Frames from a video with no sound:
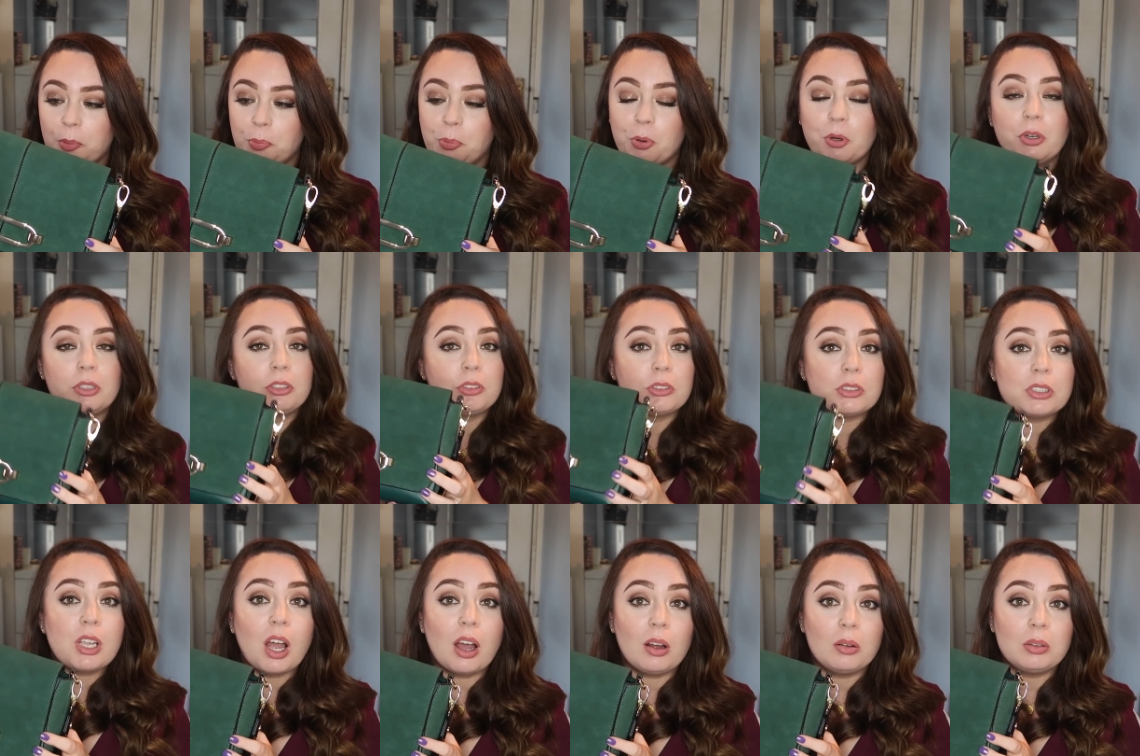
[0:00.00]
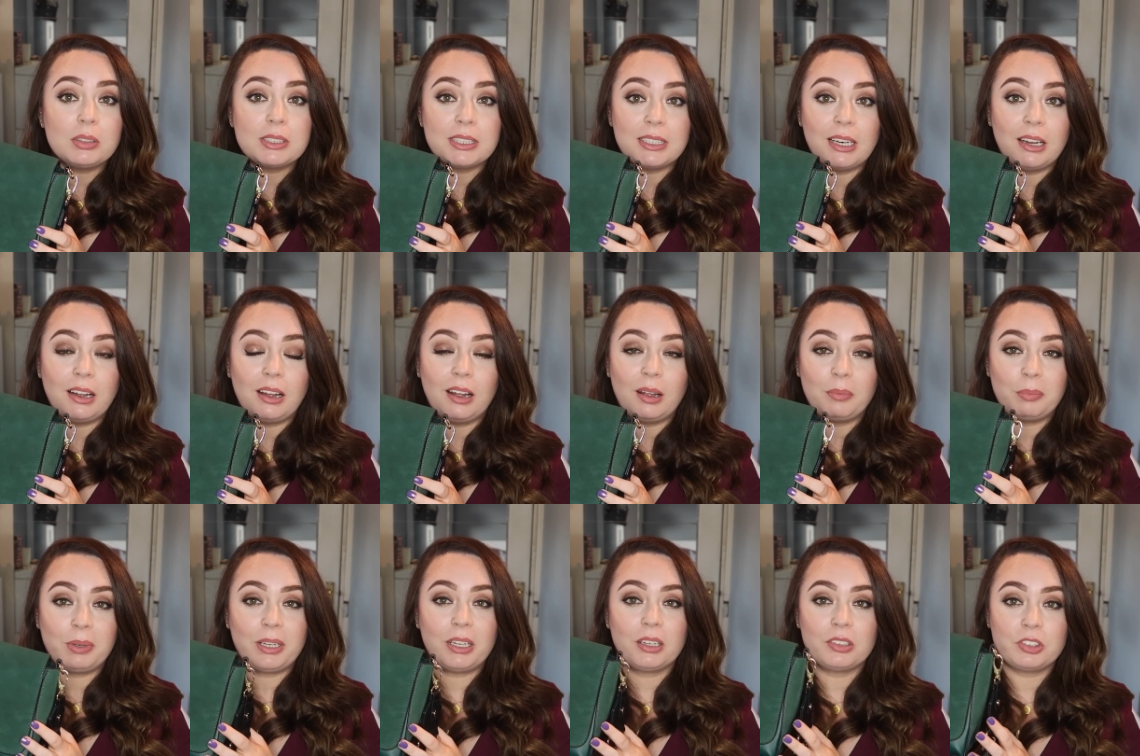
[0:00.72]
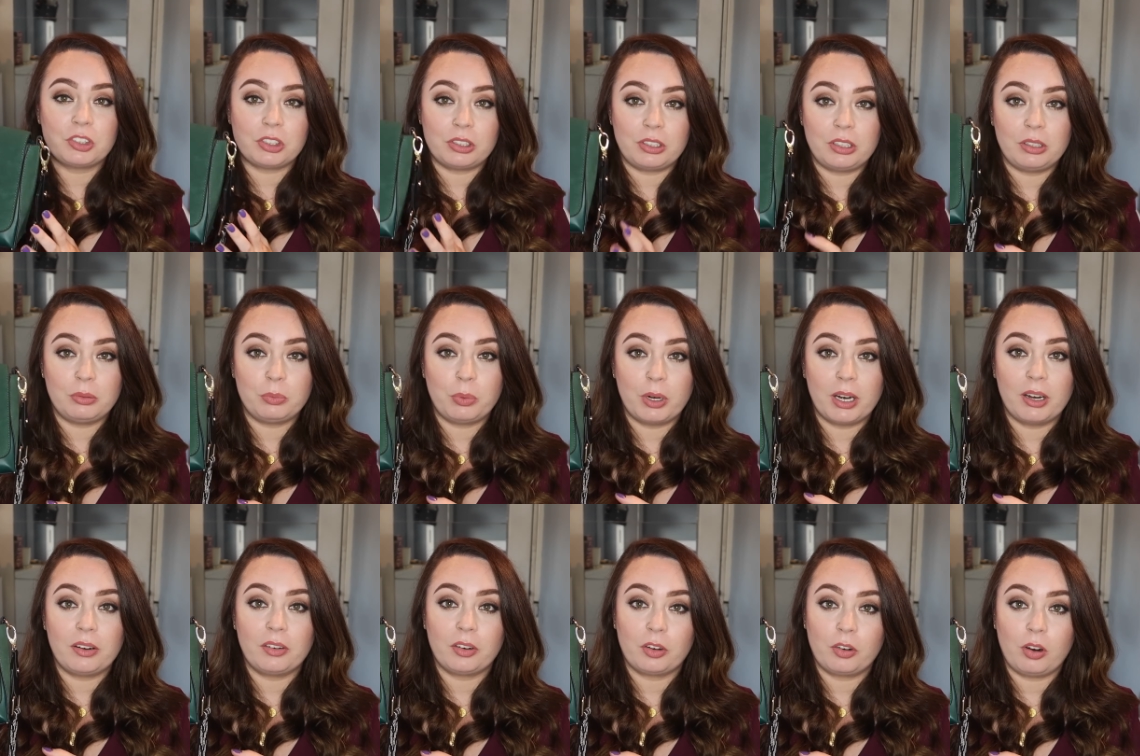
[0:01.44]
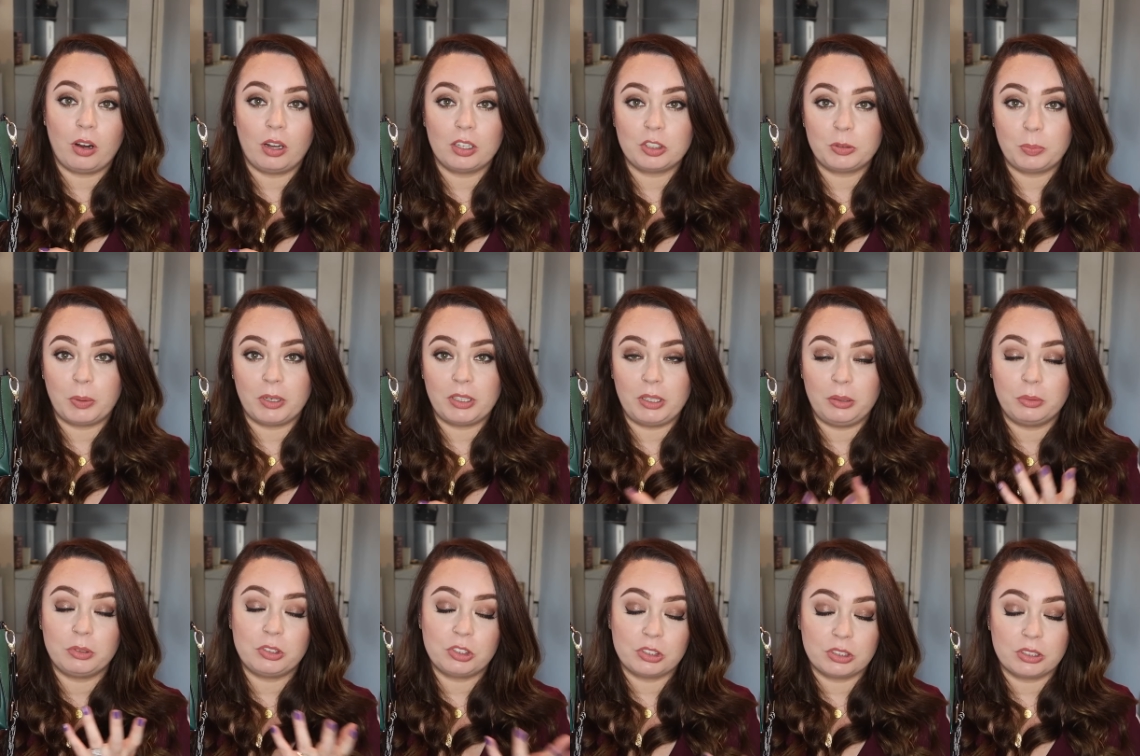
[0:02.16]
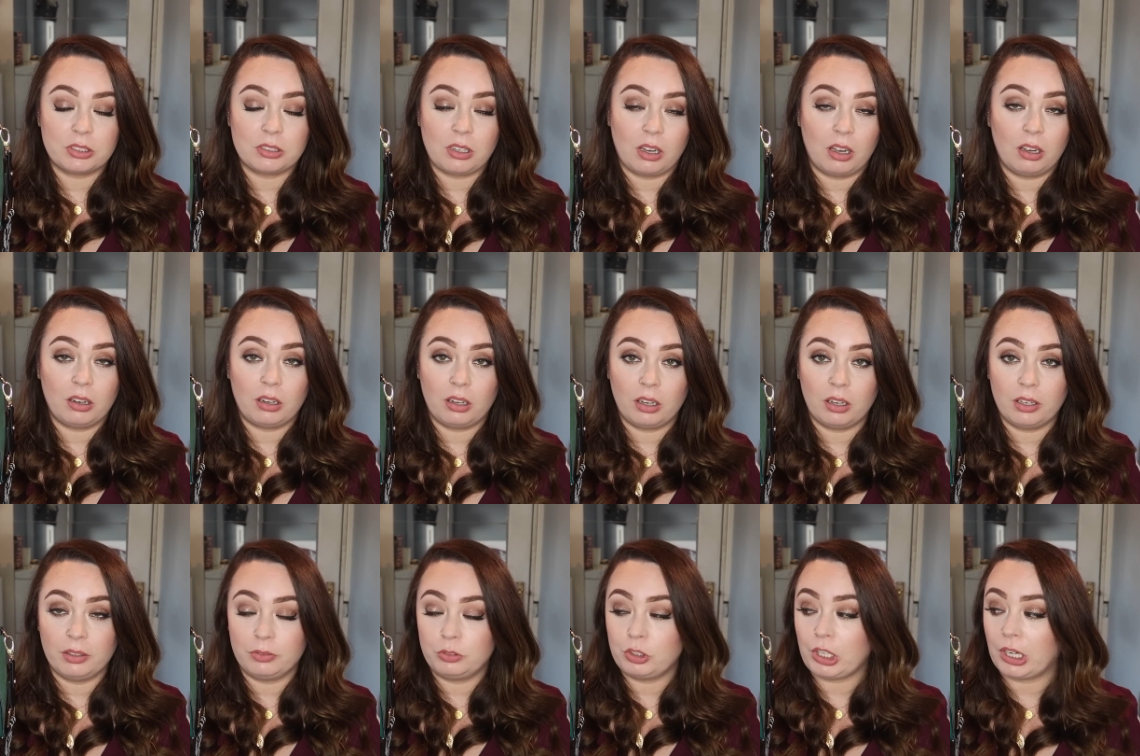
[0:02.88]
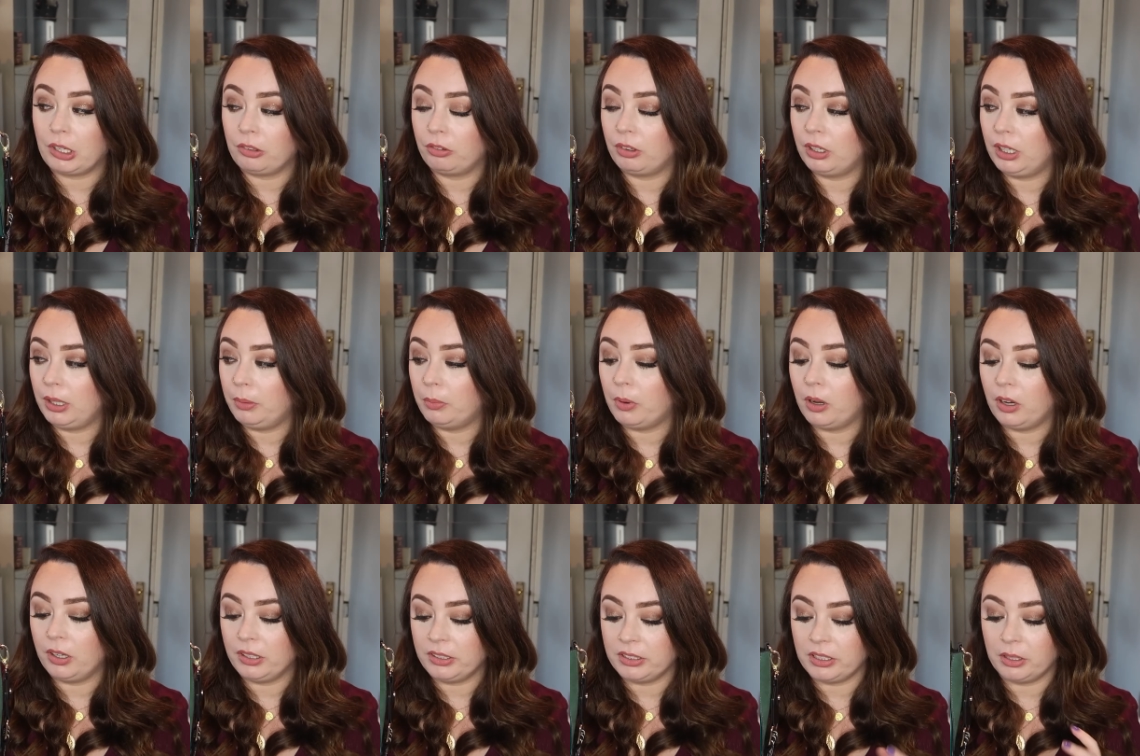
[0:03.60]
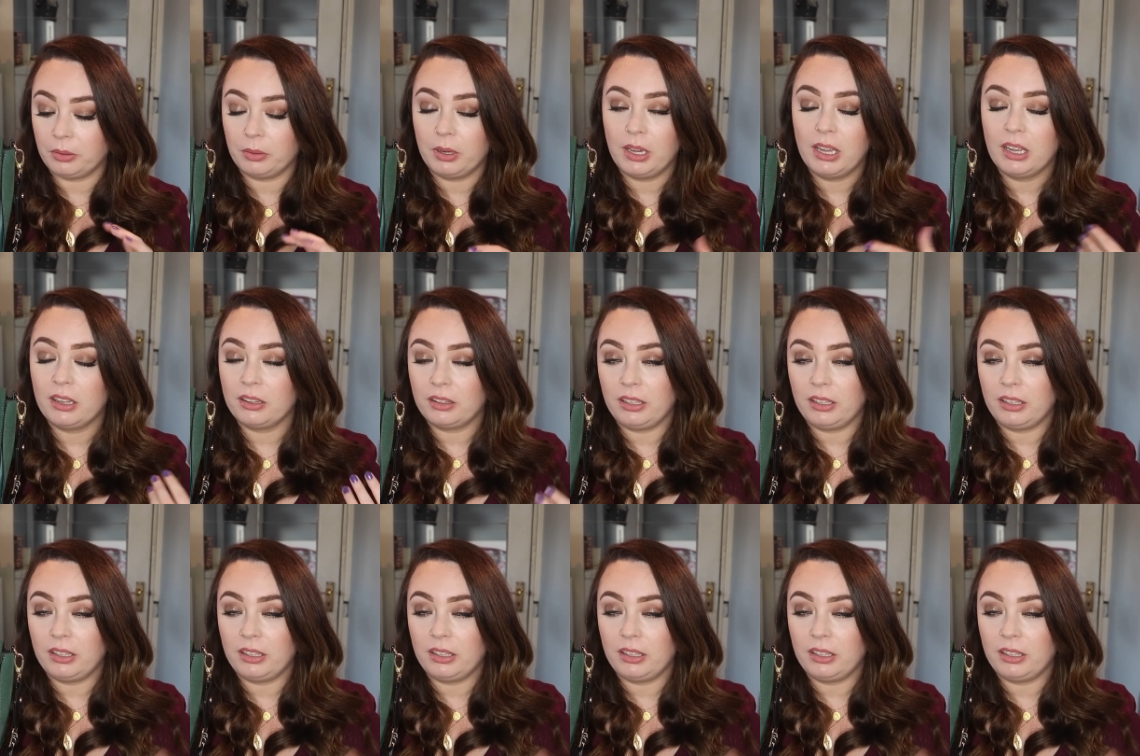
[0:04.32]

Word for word: But it does hold a lot, and because you're wearing a crossbody, which is kind of generally what I do,